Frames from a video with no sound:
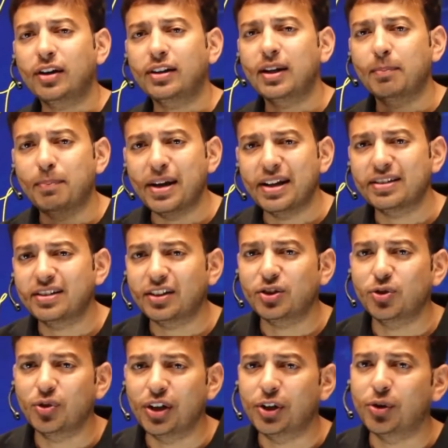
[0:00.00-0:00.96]
the basics
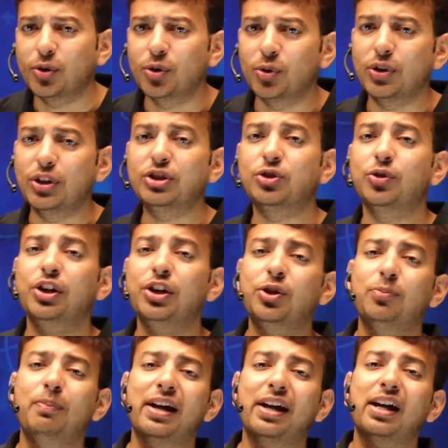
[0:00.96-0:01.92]
you need to do is you need to
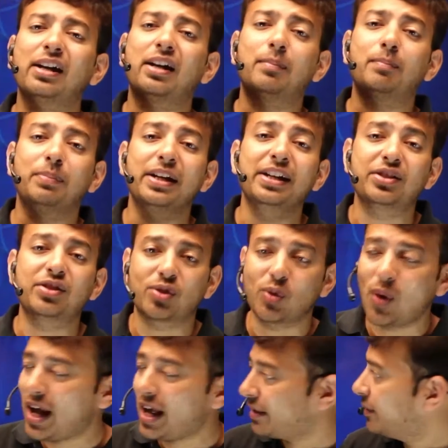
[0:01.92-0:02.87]
make a complete
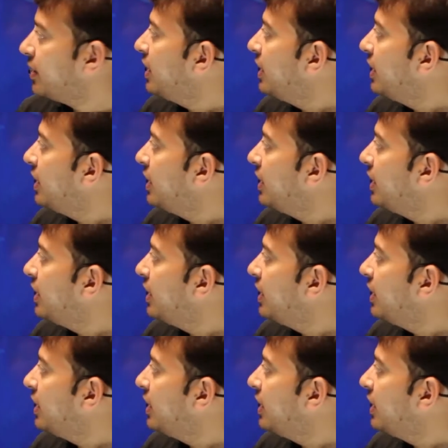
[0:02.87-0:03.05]
square